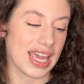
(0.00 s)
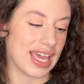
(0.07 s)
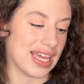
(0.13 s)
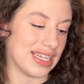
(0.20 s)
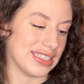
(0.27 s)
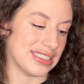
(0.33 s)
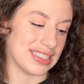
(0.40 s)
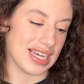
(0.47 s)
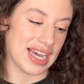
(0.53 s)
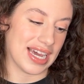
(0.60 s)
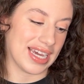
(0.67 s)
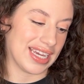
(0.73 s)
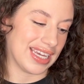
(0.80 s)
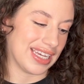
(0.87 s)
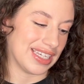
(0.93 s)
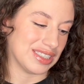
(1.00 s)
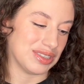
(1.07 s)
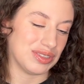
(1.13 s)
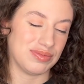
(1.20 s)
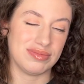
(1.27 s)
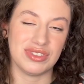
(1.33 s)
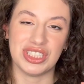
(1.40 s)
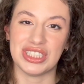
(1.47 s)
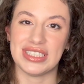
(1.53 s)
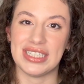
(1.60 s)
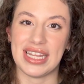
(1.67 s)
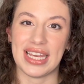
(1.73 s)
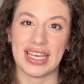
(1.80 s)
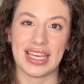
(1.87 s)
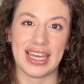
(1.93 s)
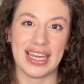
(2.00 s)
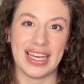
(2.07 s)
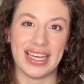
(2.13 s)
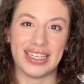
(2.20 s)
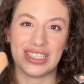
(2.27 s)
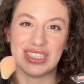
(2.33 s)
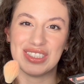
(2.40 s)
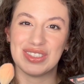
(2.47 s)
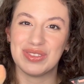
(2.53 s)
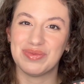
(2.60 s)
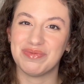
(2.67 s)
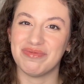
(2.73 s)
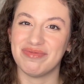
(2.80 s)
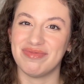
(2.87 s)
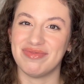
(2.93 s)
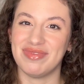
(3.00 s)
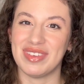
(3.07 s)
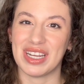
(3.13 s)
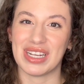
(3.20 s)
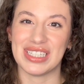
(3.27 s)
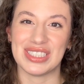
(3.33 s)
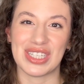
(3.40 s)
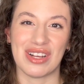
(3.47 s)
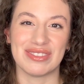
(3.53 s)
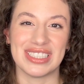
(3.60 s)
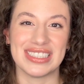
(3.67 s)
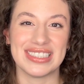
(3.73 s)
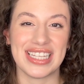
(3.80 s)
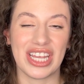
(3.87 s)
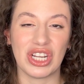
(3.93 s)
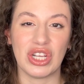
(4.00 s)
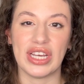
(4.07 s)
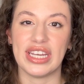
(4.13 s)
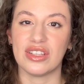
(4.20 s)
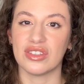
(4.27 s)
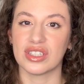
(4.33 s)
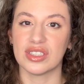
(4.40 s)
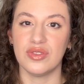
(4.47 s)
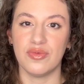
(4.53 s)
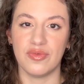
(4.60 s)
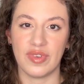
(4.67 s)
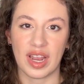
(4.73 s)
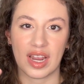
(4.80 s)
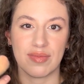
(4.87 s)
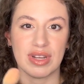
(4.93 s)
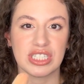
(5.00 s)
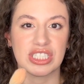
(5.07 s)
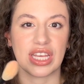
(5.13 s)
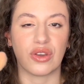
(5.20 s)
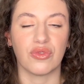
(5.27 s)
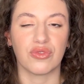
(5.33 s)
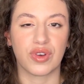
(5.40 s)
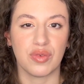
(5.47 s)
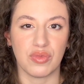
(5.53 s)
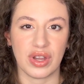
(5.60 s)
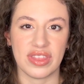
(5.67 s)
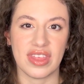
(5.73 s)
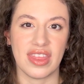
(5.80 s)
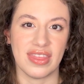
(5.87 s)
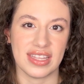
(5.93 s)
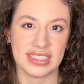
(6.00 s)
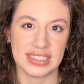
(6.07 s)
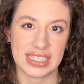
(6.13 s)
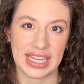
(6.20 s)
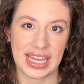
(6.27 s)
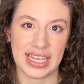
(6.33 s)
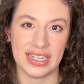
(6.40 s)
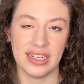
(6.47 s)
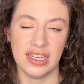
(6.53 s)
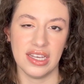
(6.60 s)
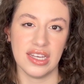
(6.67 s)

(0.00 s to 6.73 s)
and I just think it's very soft and subtle. It looks very much like from within the skin.